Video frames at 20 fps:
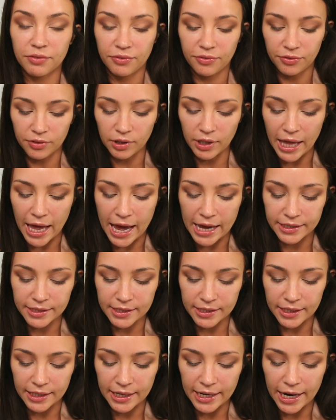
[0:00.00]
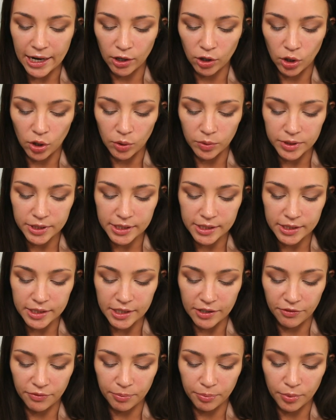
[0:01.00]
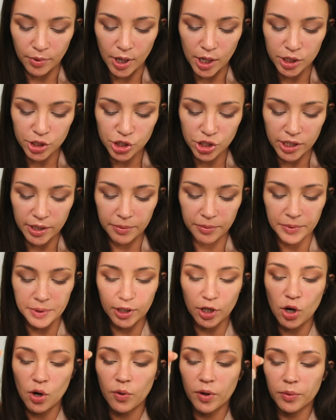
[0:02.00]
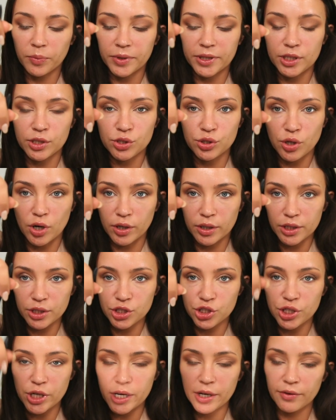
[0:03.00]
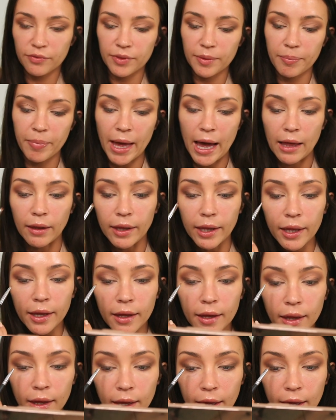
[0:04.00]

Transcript: flat, narrow, stiff brush and I'm going to go in with the darkest shade of the palette